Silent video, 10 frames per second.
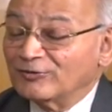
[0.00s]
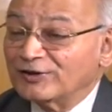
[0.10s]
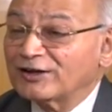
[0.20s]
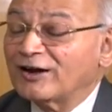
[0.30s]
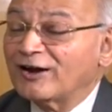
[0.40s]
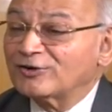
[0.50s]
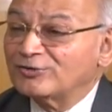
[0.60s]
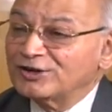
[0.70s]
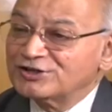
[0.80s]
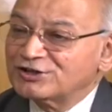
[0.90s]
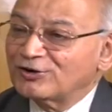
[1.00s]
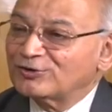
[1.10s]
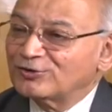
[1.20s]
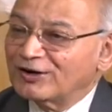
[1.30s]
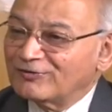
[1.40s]
We can't reach out
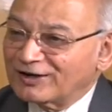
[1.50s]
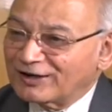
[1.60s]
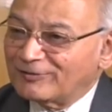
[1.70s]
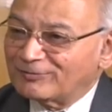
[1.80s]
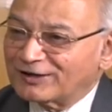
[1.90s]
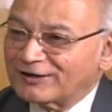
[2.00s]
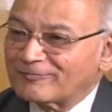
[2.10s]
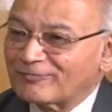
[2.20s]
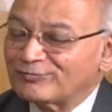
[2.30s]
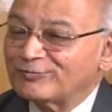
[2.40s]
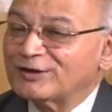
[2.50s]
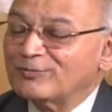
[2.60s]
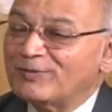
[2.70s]
to every company, but the